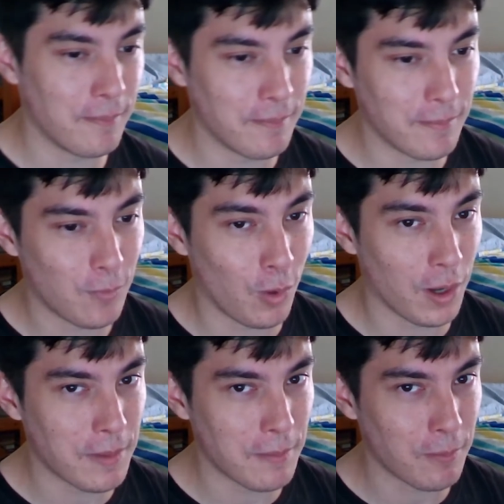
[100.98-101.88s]
one a
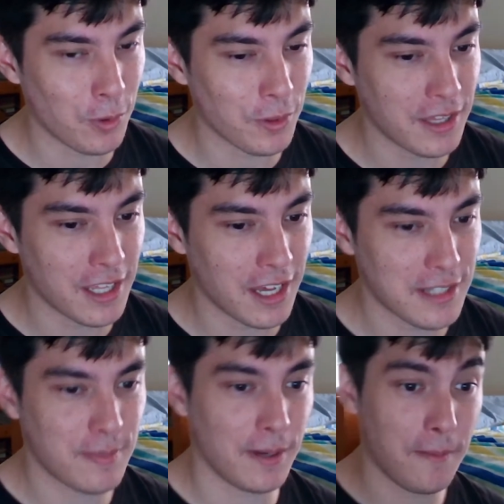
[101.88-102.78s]
bit more than the others,
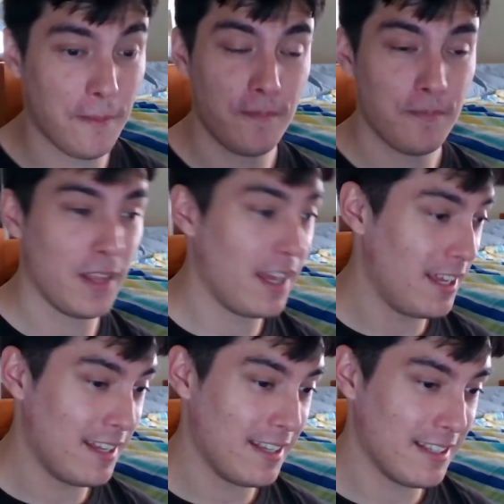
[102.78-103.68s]
but
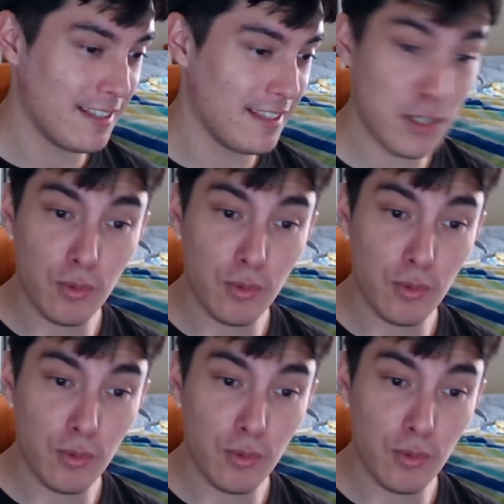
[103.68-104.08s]
this